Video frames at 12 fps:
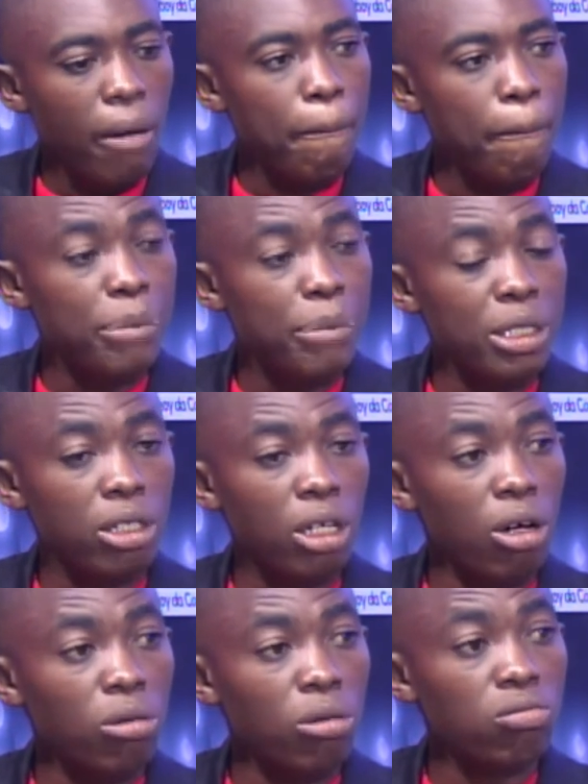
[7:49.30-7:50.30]

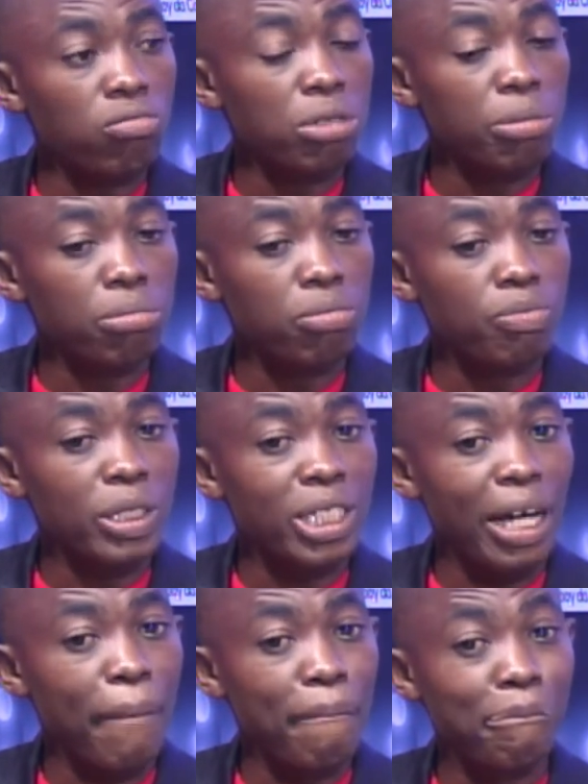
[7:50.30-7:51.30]

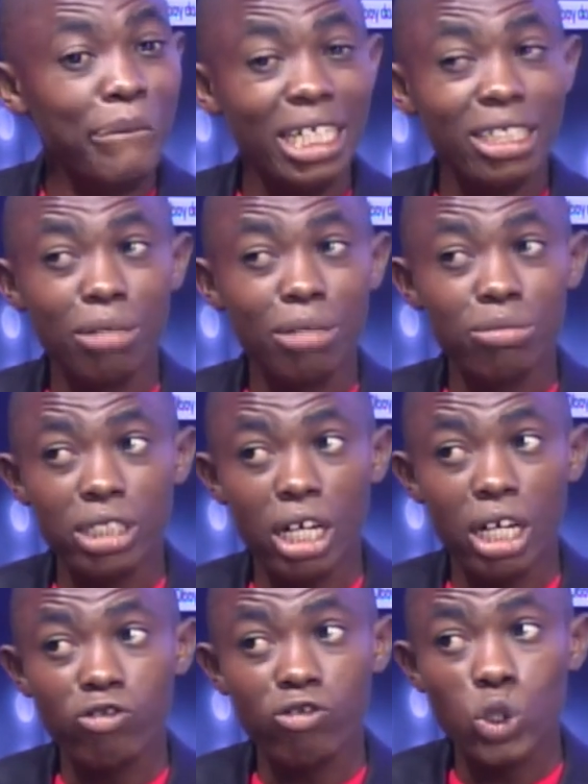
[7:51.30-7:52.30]
make
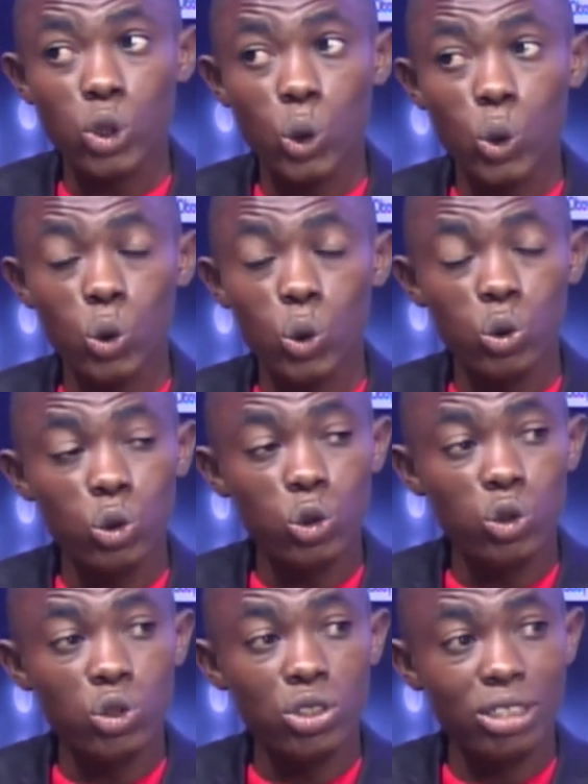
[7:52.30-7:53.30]
themselves
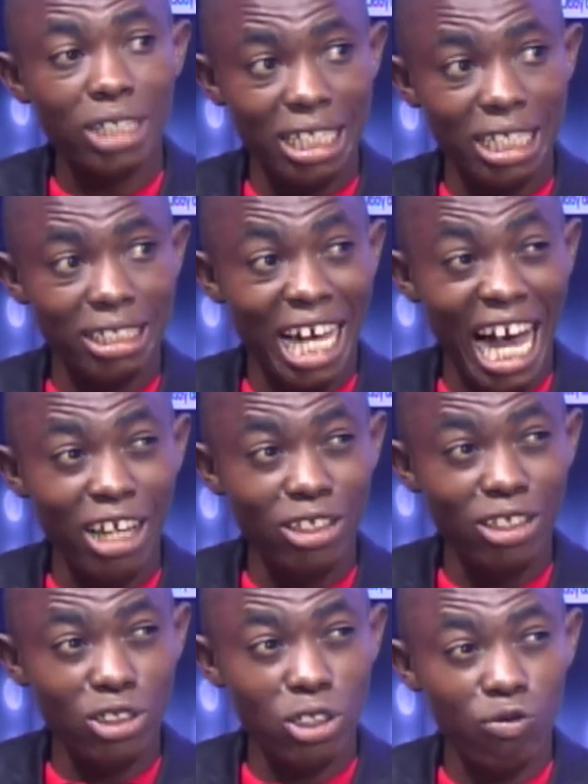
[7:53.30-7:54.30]
tools in the
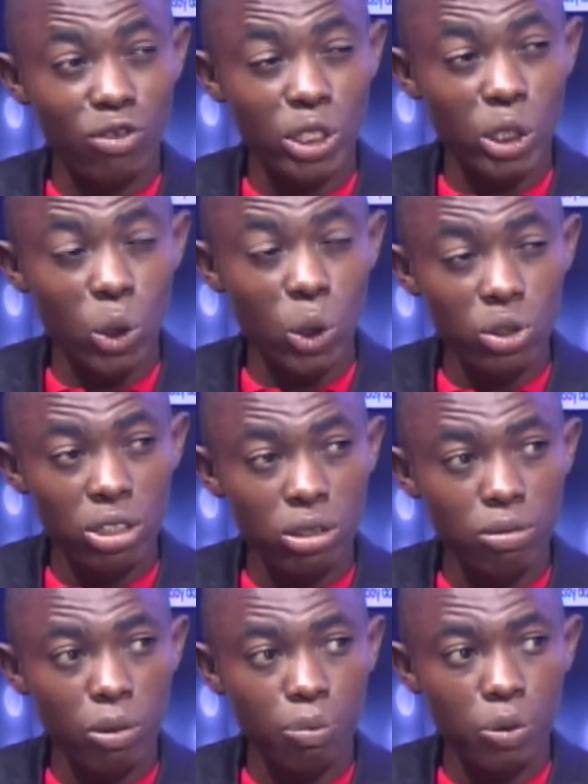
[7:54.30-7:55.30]
hands of those
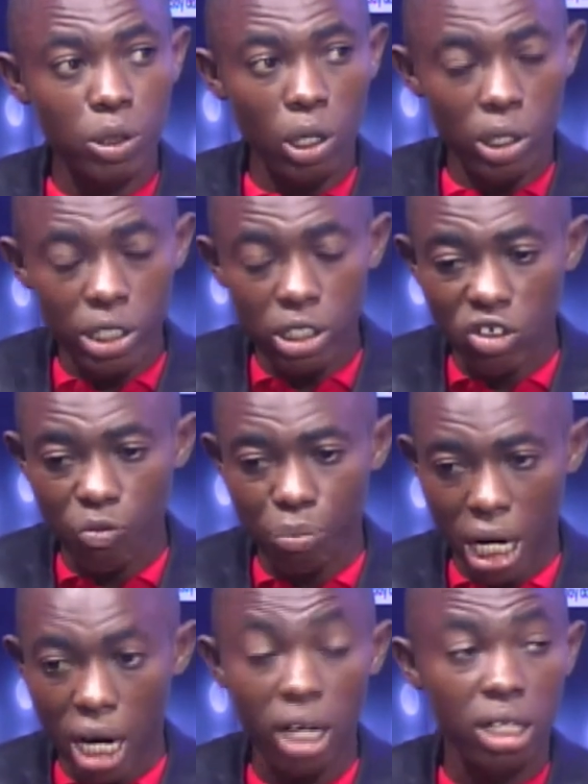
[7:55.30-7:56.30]
in the corridors of
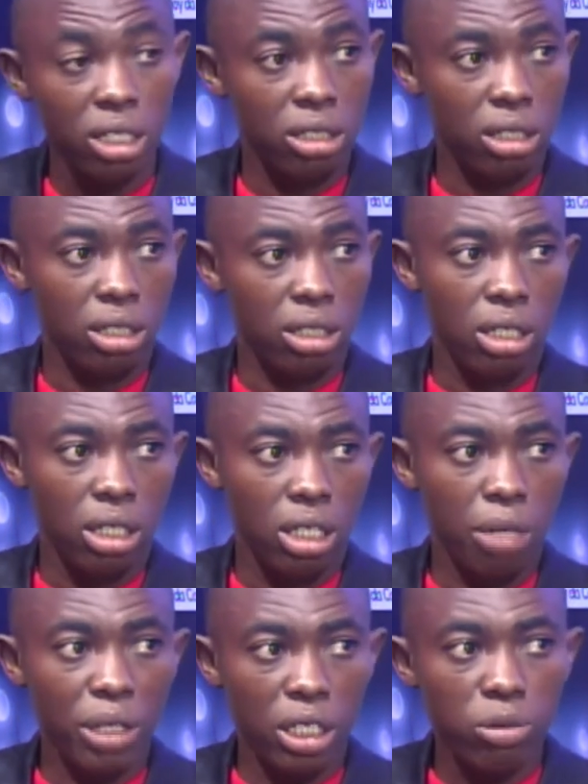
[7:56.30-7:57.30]
power,
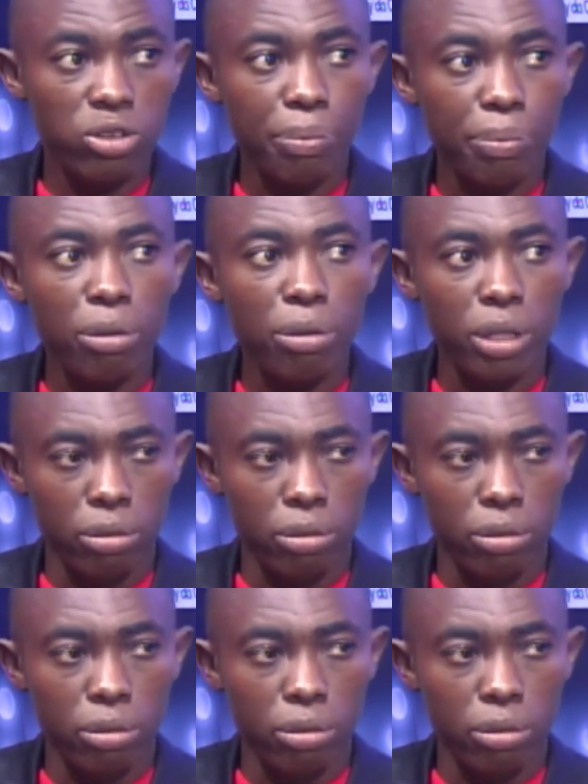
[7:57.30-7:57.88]
it becomes a problem.